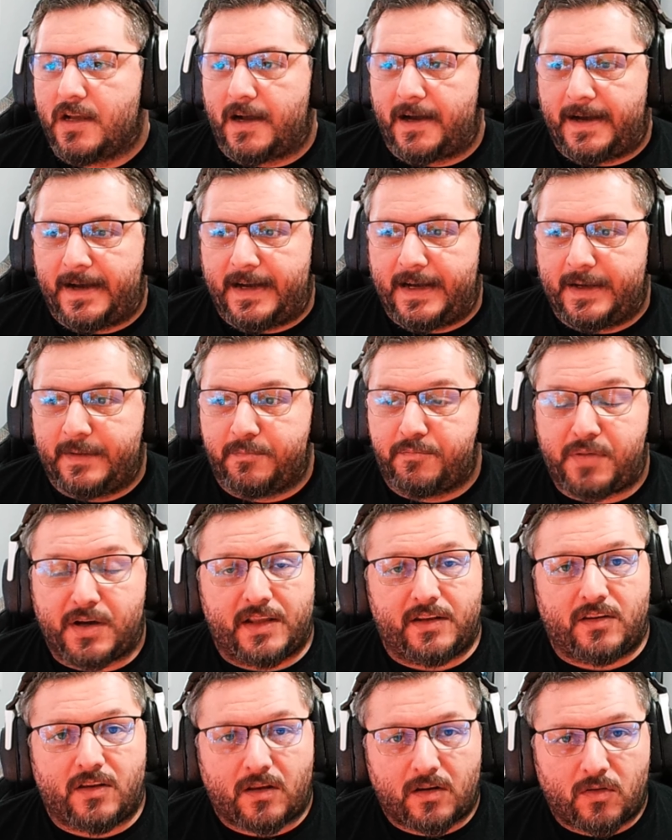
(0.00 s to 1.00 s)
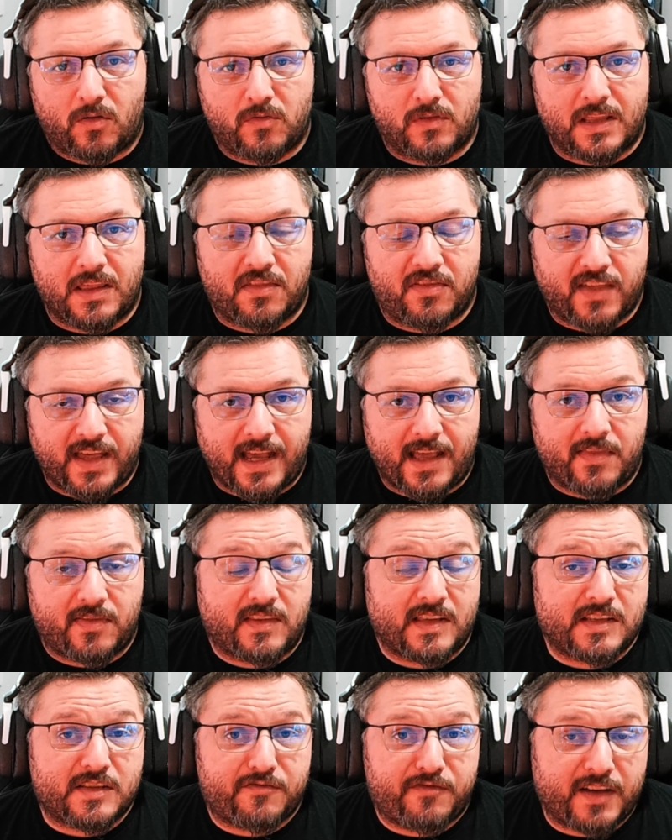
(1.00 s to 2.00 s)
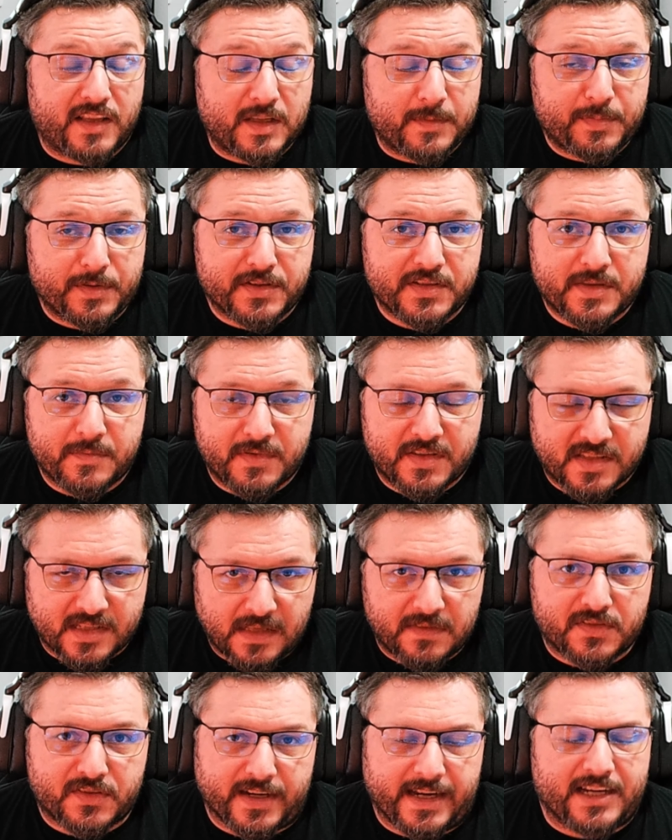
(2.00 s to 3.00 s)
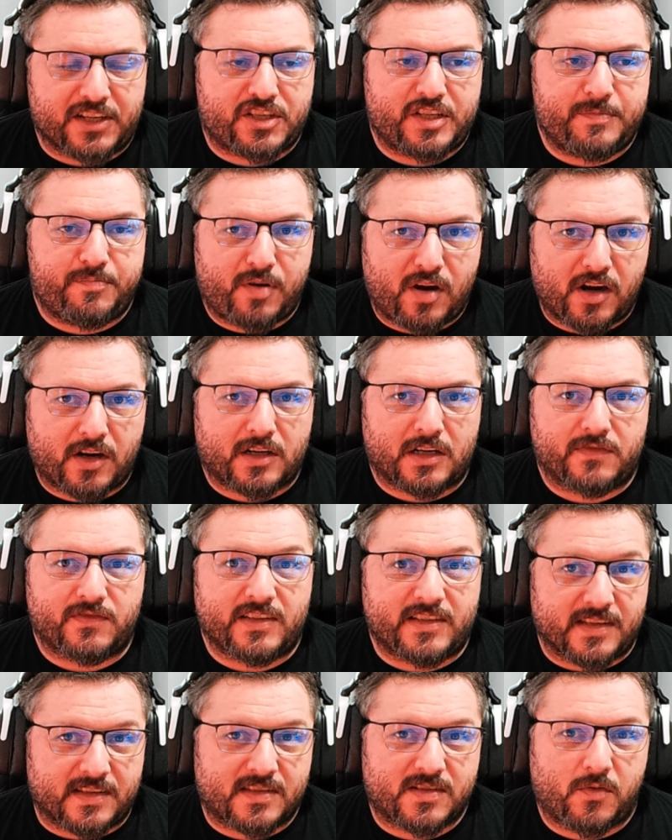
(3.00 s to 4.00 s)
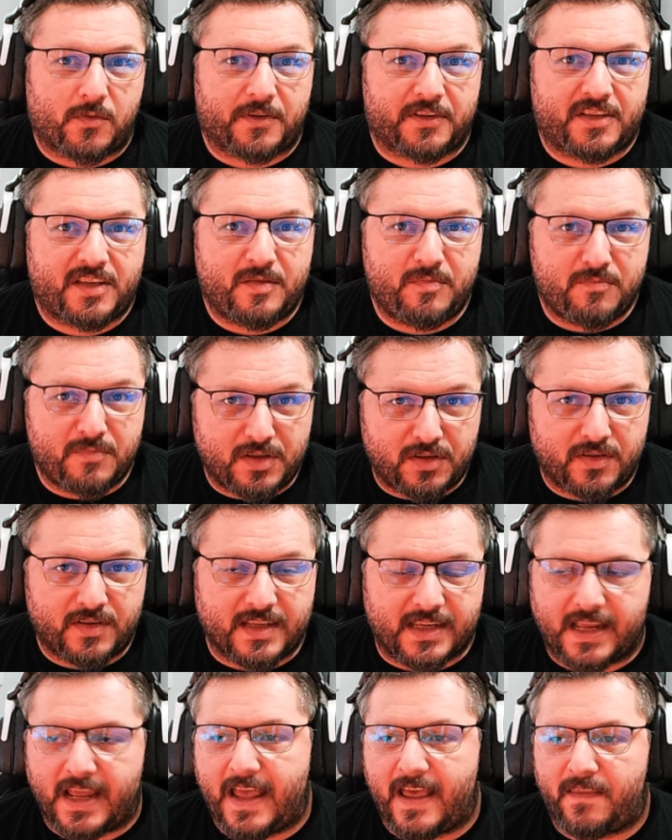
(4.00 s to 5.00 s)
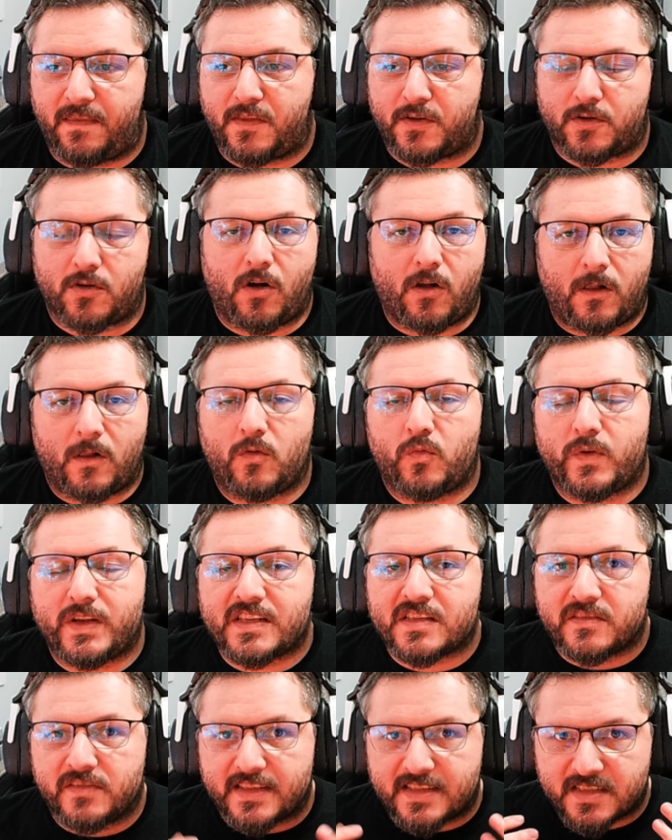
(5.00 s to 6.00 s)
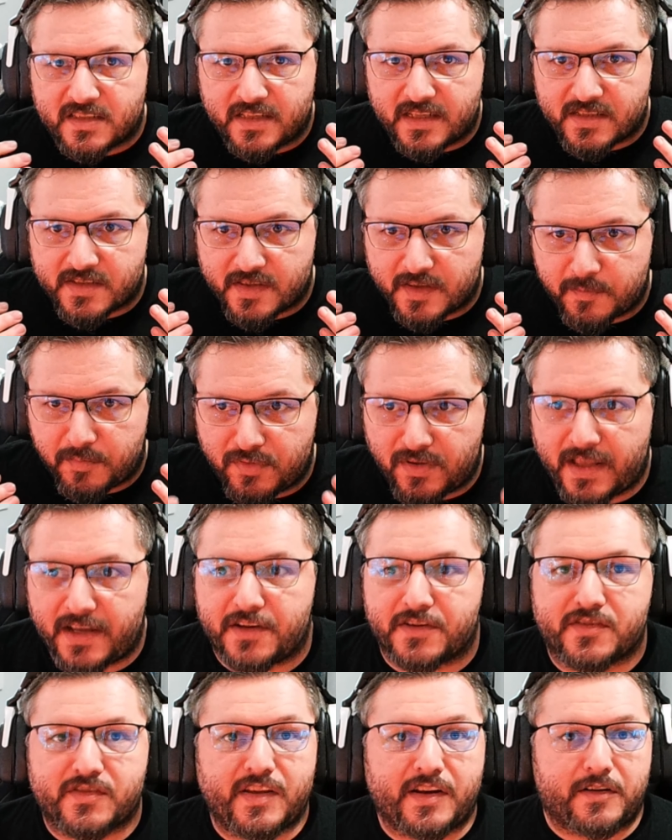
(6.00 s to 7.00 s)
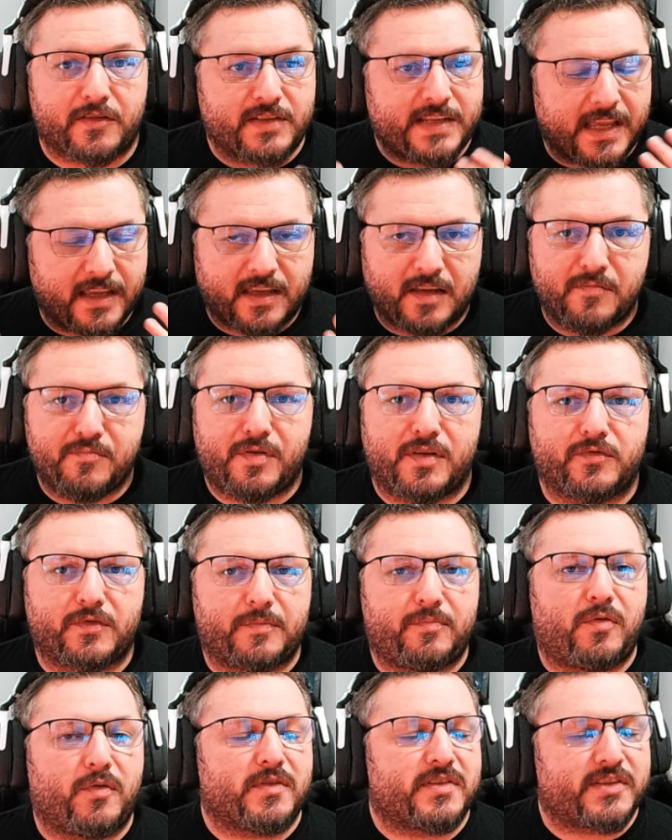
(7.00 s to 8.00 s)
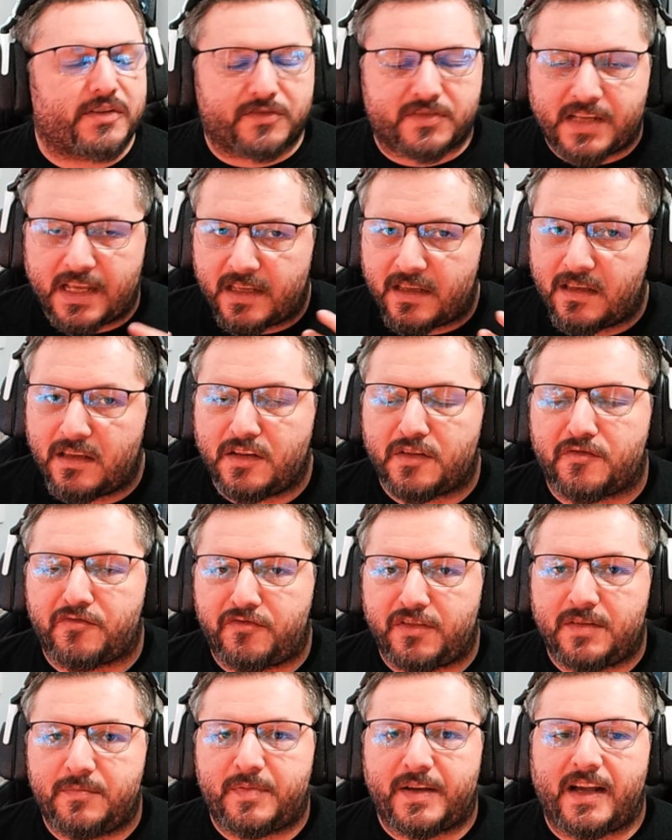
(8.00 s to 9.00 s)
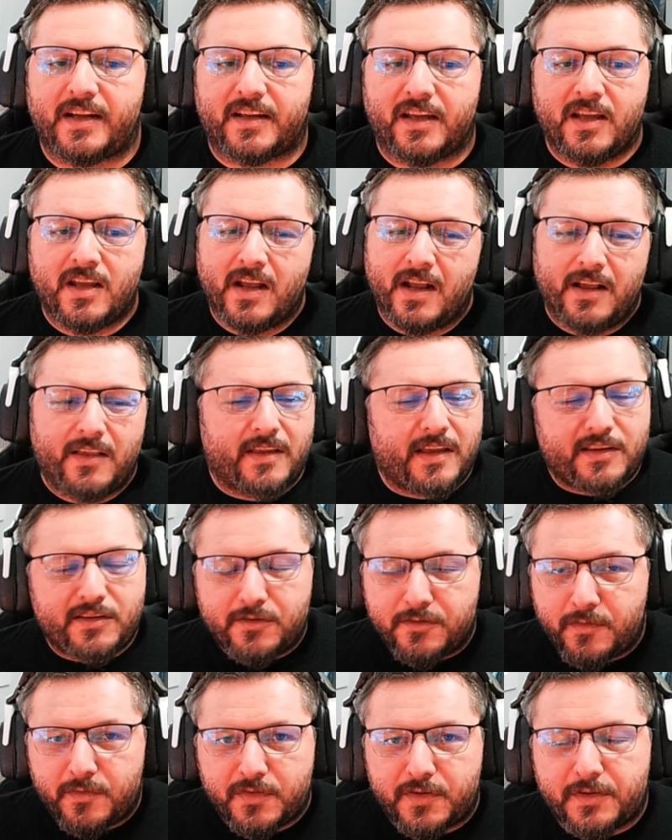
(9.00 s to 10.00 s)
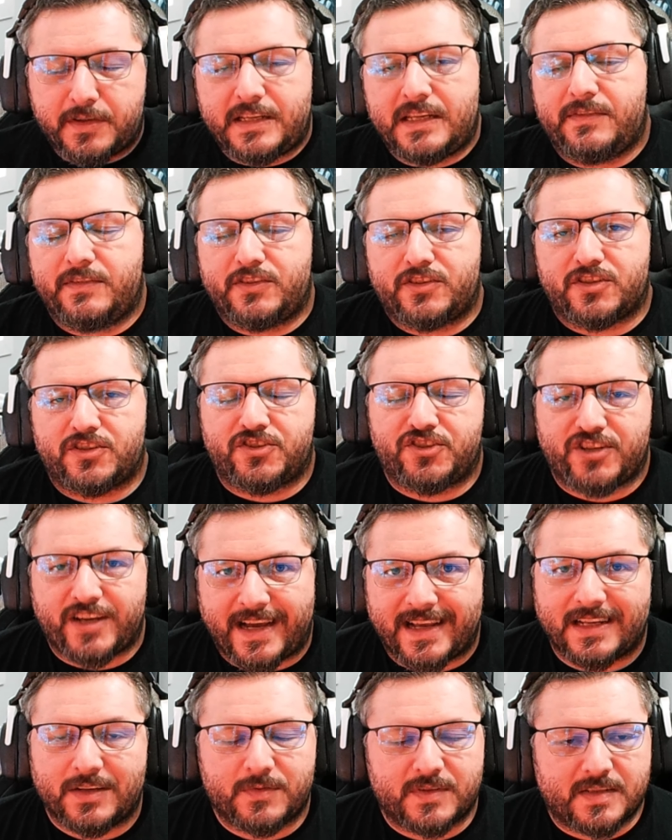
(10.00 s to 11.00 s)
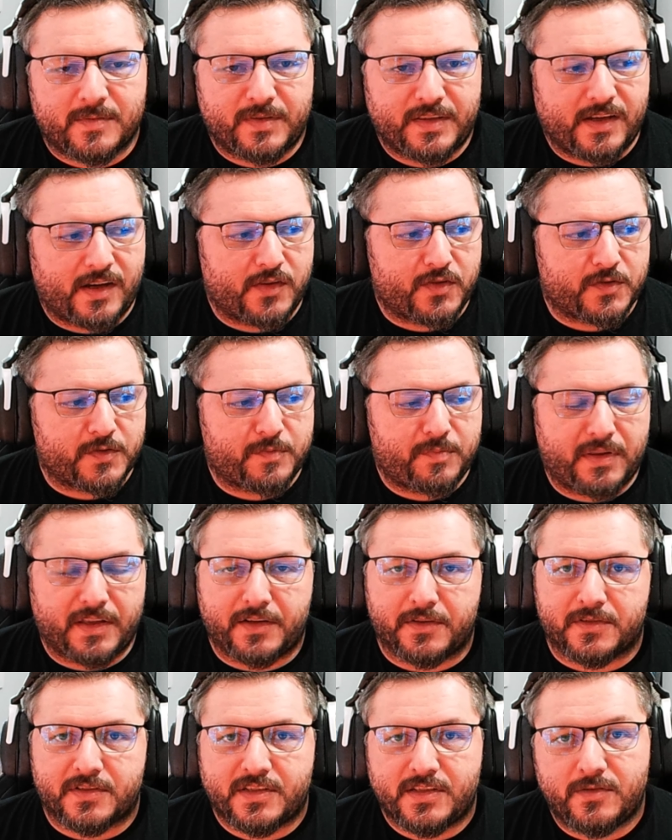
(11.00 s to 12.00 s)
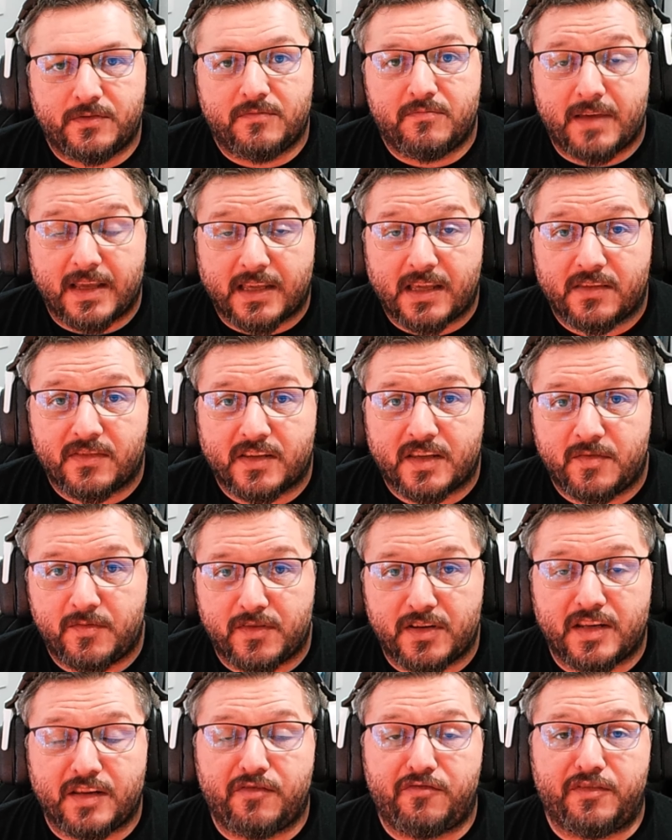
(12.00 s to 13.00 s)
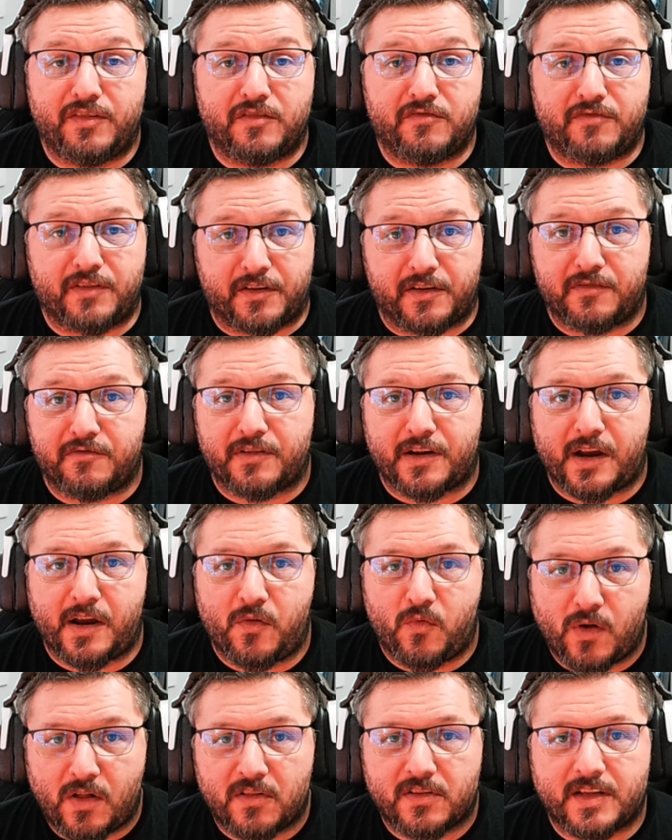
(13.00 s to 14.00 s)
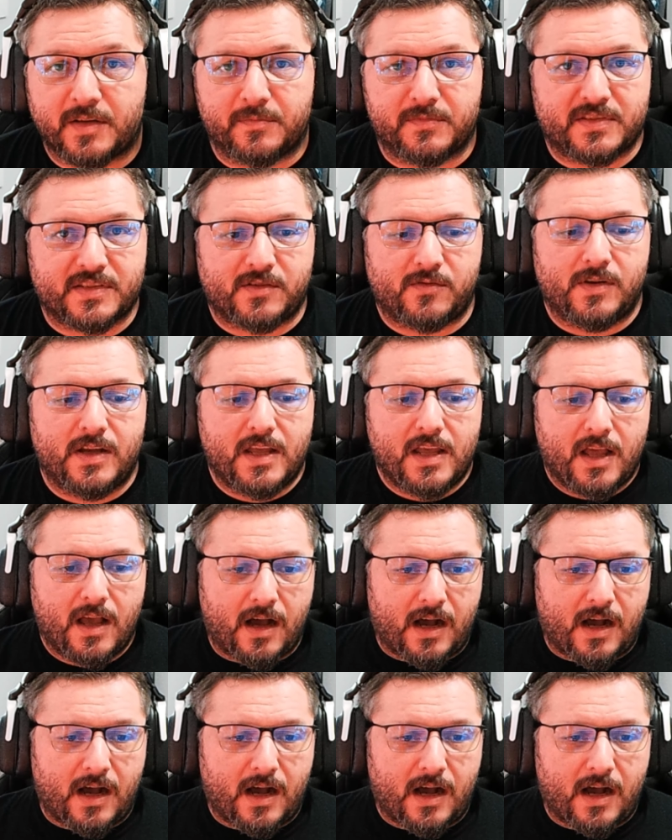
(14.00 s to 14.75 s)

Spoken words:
But not only that, the developers themselves are actually part of the Discord community, and they're always listening to the players. They are taking bug reports, they're taking your feedback, and you know, they're even just chatting with some of the other players too, and making the community feel very welcome. So